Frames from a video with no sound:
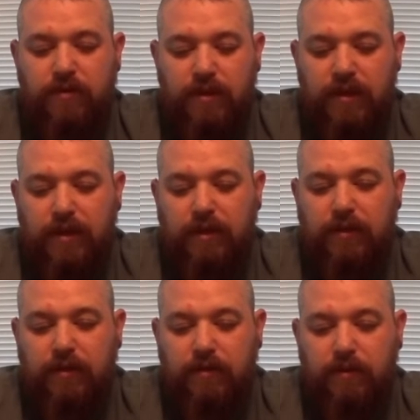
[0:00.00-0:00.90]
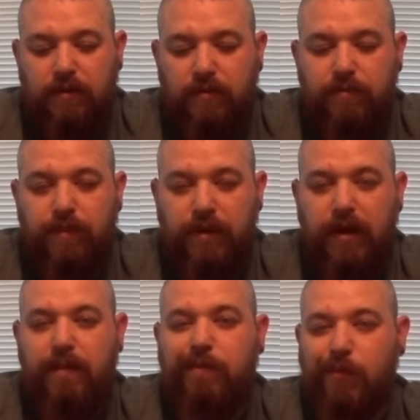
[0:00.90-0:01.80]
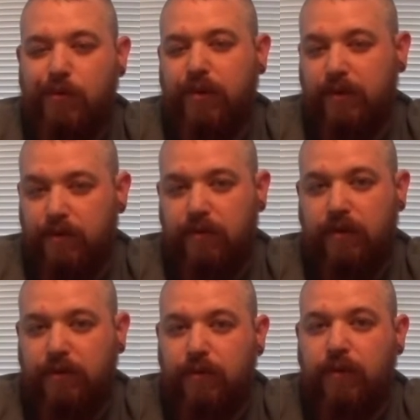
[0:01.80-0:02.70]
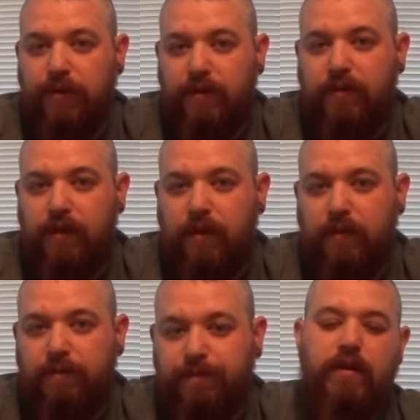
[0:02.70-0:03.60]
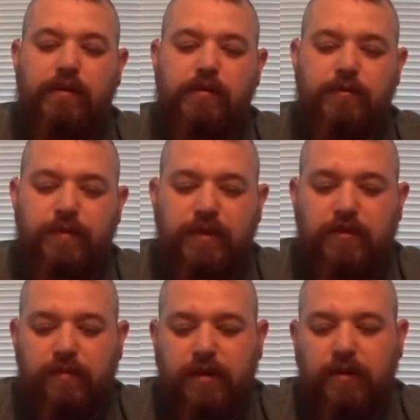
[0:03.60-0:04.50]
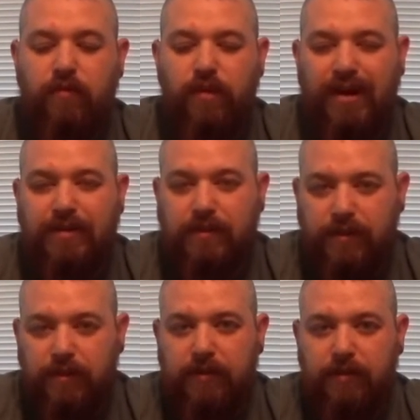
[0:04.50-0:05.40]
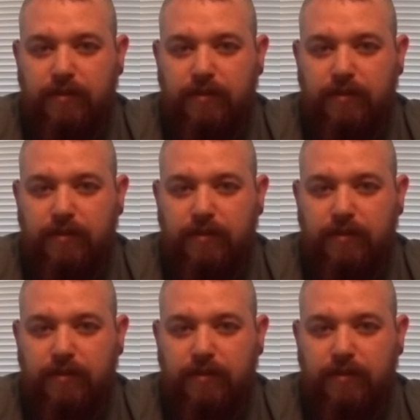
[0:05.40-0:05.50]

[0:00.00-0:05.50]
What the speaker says: you need, but not more than you need to on this gear. Spend your money wisely.